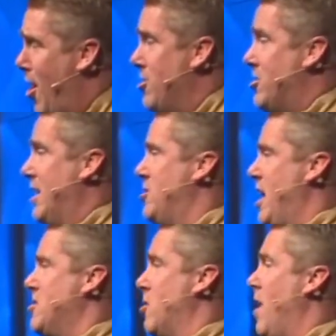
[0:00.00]
touched and
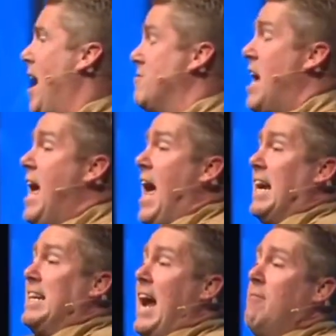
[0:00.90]
changed their lives
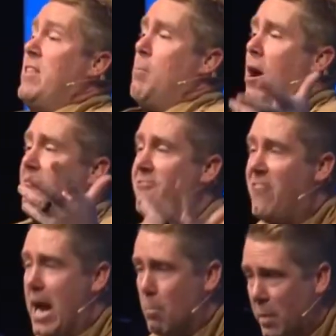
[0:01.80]
and gave them a
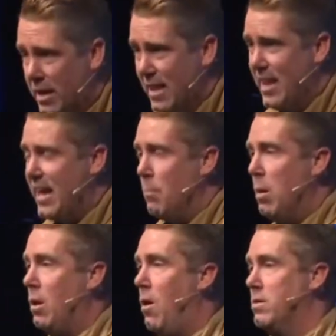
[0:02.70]
family that they can
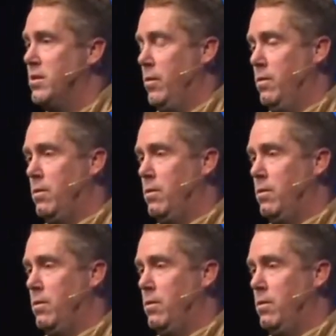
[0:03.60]
belong to.